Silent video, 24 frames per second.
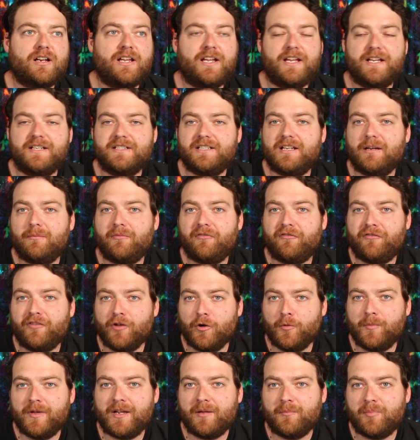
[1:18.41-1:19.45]
He ended up
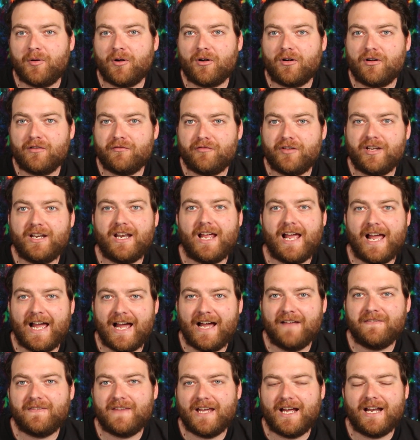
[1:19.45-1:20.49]
filming part of it
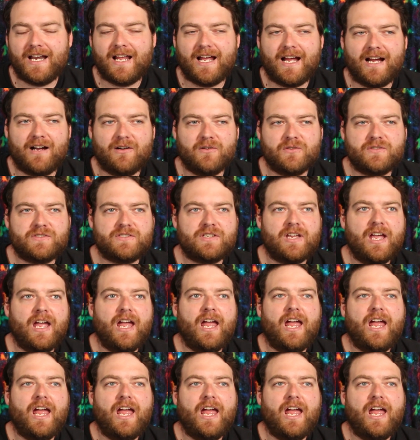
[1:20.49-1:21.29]
at that house.